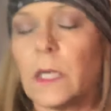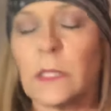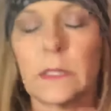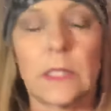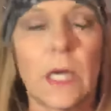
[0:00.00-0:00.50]

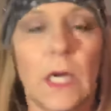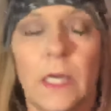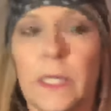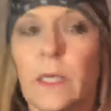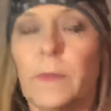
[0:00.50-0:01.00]
honest to
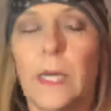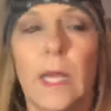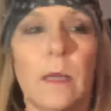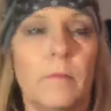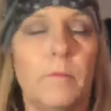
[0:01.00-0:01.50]
God, it'd be
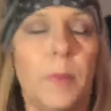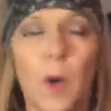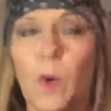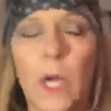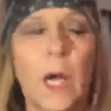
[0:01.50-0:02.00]
like
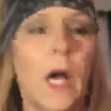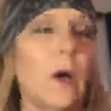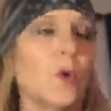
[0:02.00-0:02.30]
polka